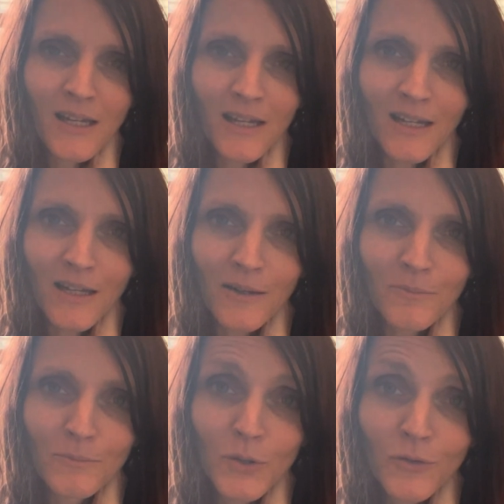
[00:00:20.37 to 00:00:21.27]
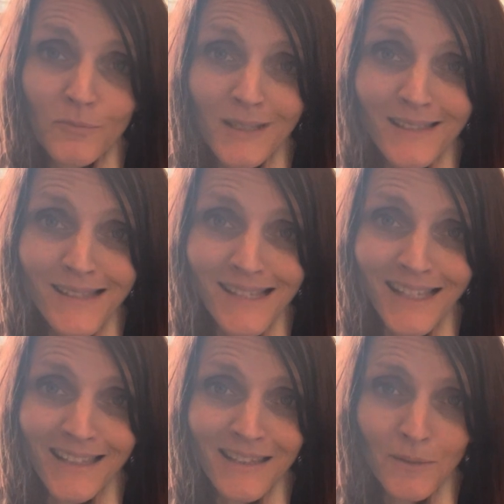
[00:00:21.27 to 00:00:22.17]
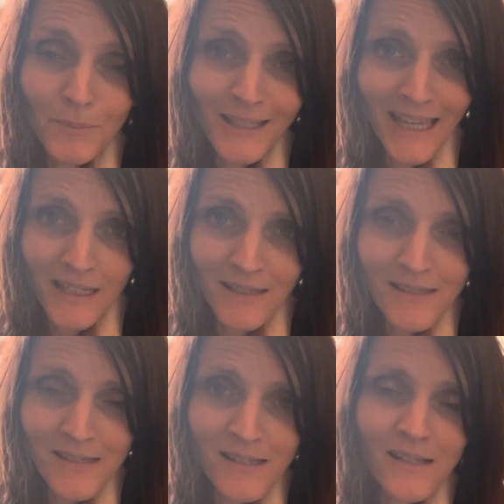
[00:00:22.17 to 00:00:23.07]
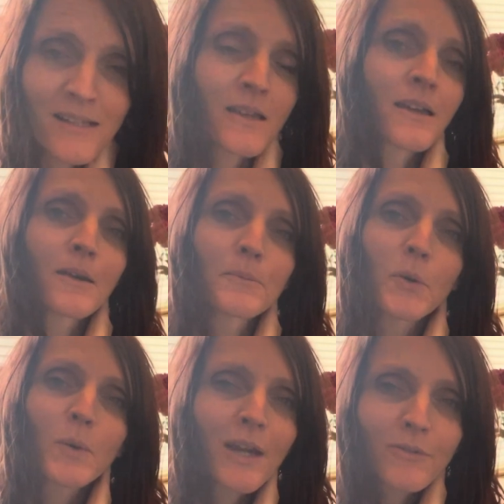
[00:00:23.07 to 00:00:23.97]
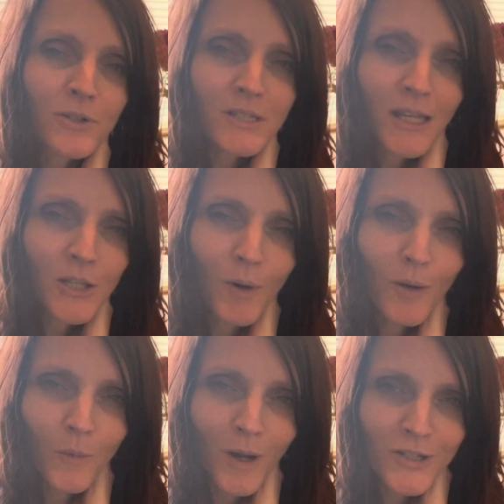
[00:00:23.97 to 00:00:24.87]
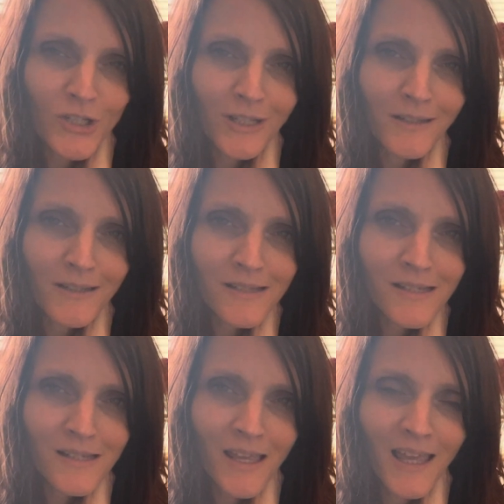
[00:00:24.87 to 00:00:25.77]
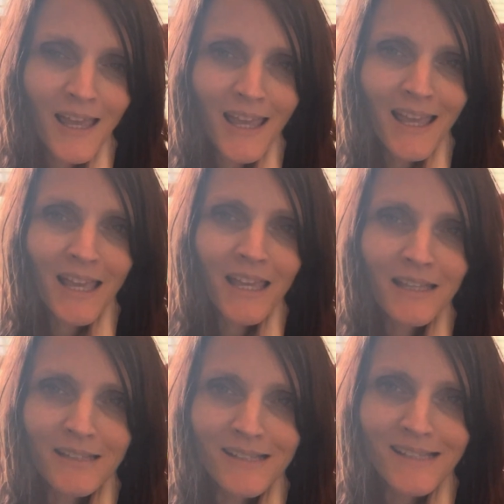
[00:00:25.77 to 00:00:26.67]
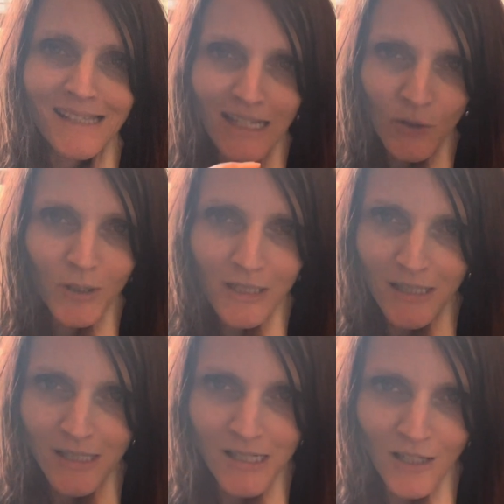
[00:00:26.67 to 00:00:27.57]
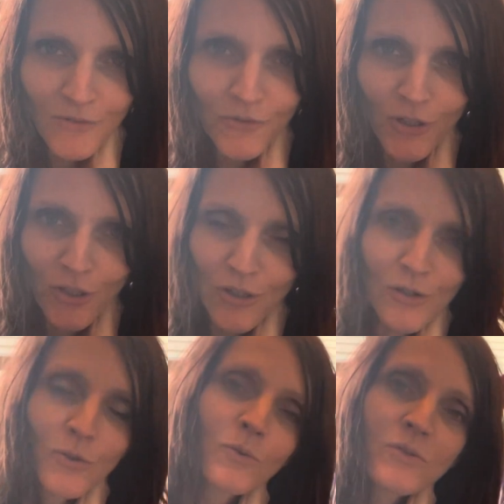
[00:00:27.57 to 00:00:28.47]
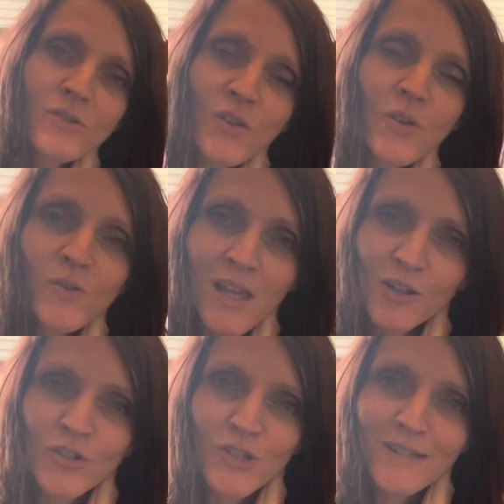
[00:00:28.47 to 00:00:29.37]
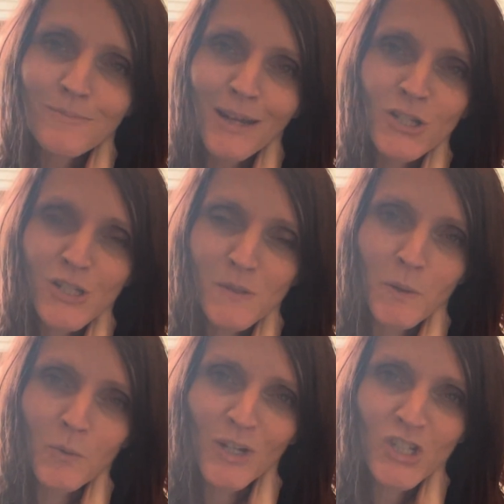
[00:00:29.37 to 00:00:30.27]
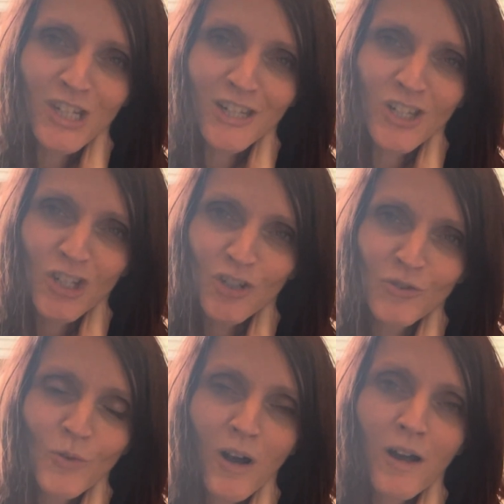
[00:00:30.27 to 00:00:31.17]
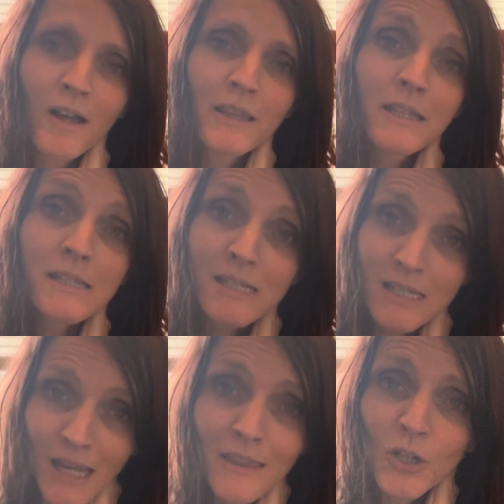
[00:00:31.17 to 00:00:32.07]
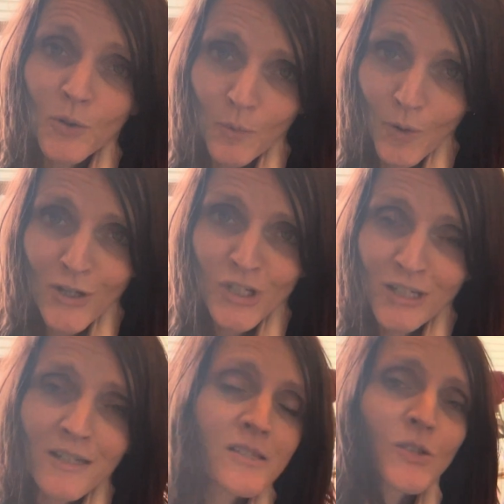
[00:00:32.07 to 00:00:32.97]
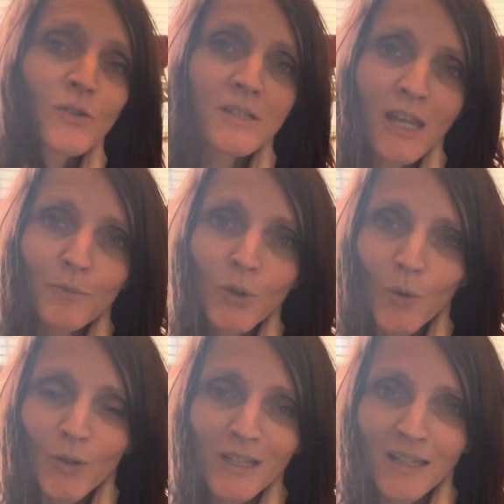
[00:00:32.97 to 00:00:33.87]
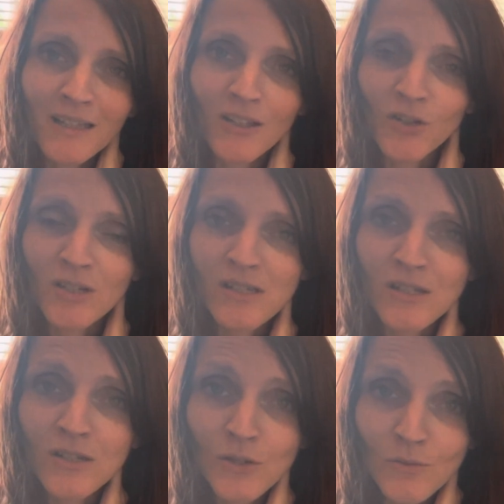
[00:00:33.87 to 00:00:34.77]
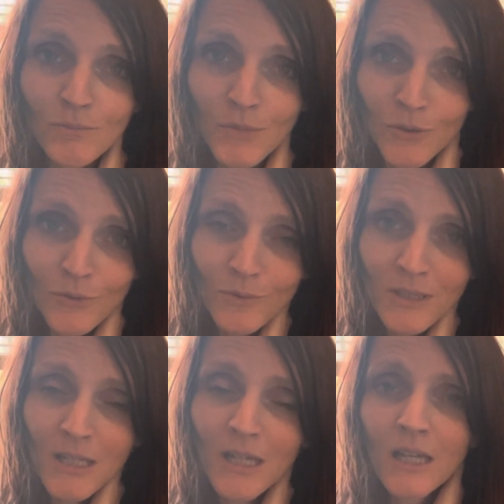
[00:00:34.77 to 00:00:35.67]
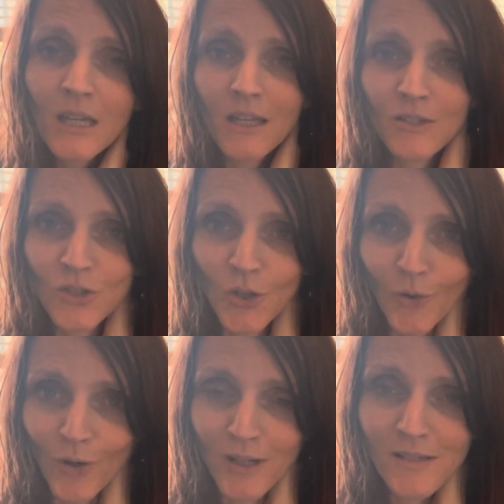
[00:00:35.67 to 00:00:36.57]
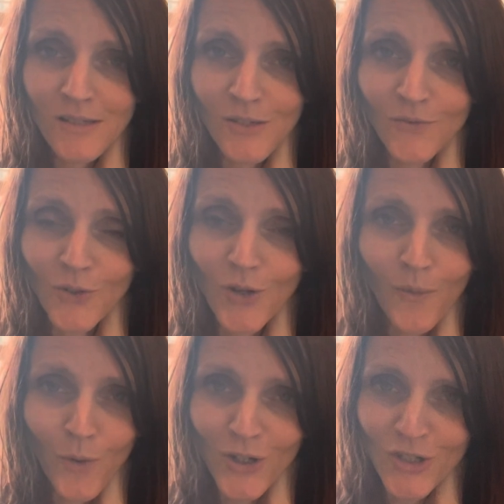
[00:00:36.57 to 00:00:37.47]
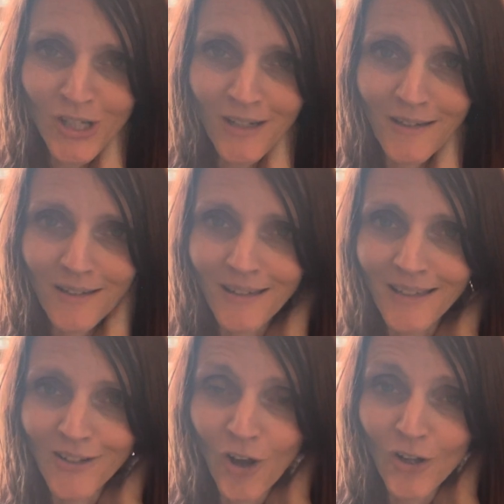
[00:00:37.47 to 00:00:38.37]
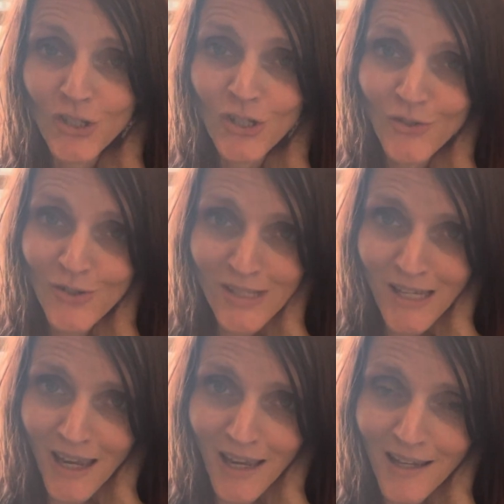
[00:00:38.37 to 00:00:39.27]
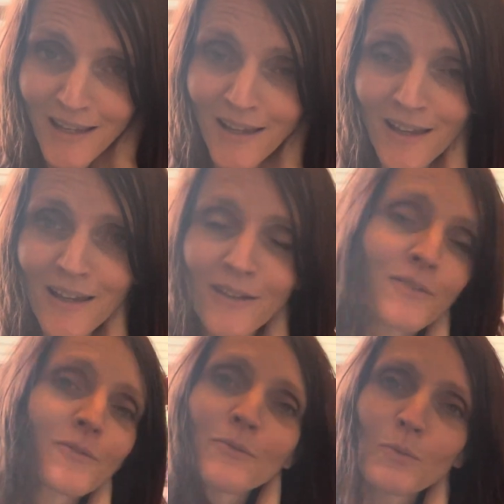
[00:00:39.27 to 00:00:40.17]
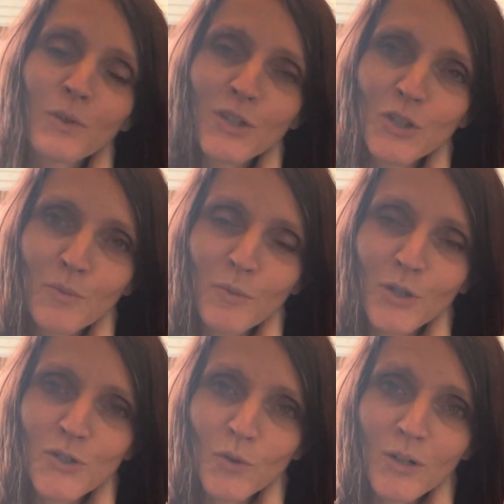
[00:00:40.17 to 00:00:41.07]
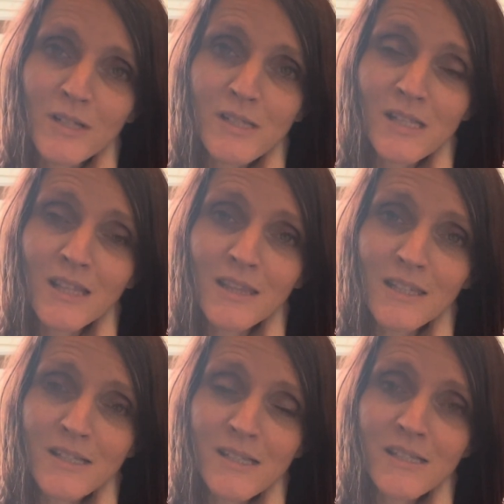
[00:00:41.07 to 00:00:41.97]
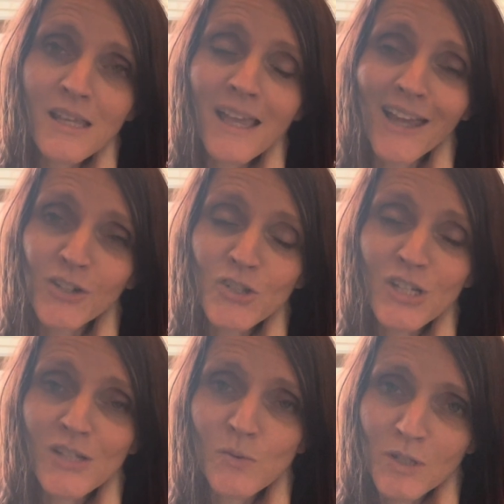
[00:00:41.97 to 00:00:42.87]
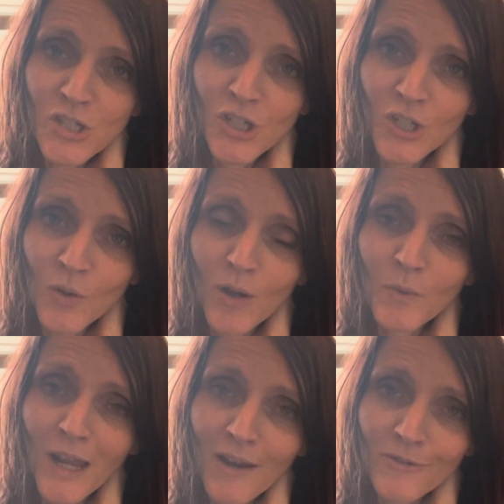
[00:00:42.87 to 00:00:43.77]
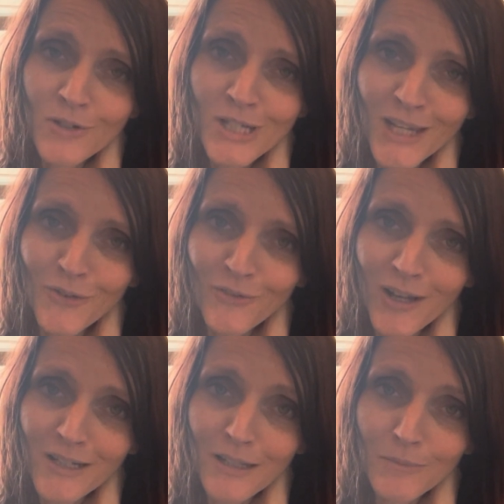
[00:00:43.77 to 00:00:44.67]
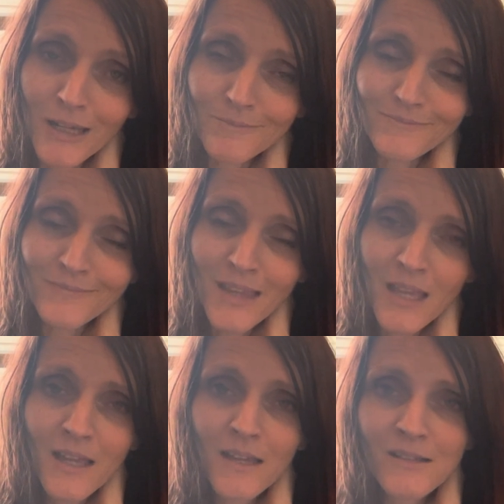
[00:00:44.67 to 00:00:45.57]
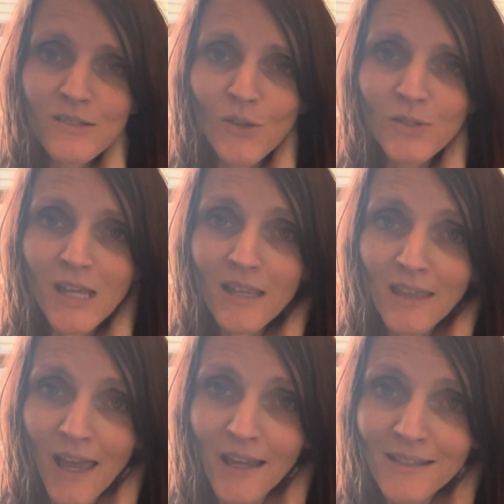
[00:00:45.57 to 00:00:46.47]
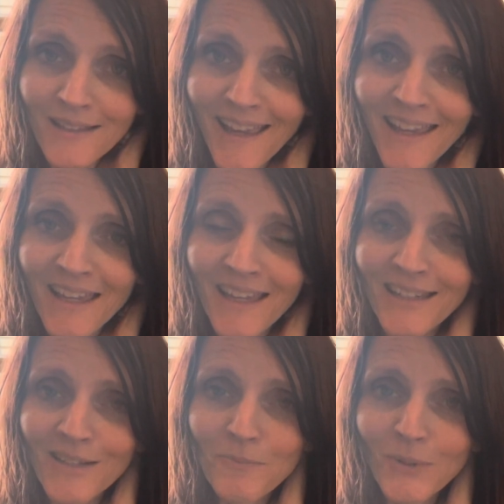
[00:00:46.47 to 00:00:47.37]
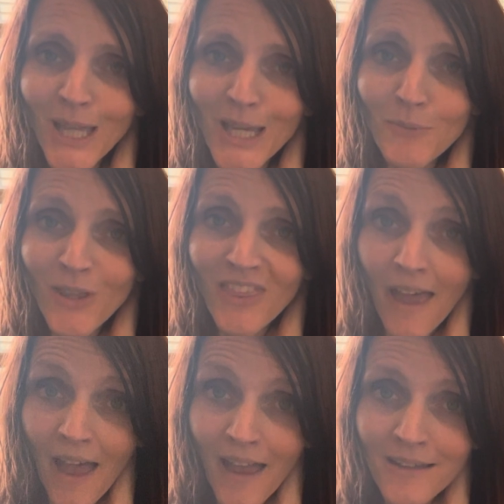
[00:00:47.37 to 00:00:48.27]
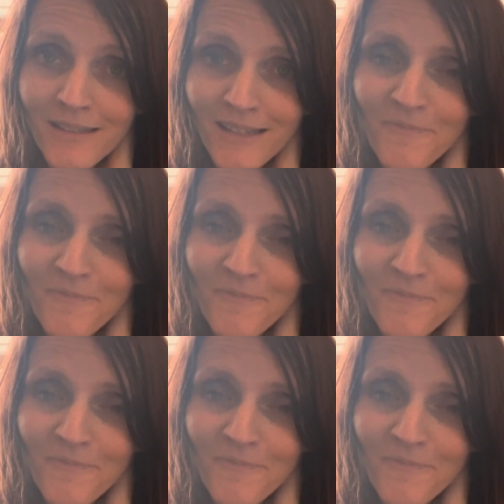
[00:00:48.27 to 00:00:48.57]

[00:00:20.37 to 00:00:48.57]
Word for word: uh, movements in the planets. Uh, but whatever day you are watching this is synchronistic for you, so those energies might just be reaching you on this day that you're watching it. So the day I'm recording it, there is a new moon in Taurus. If you're not watching it on Tuesday uh, with the new moon in Taurus, then this energy is reaching you on whatever day you're finding me. So take that and play with that.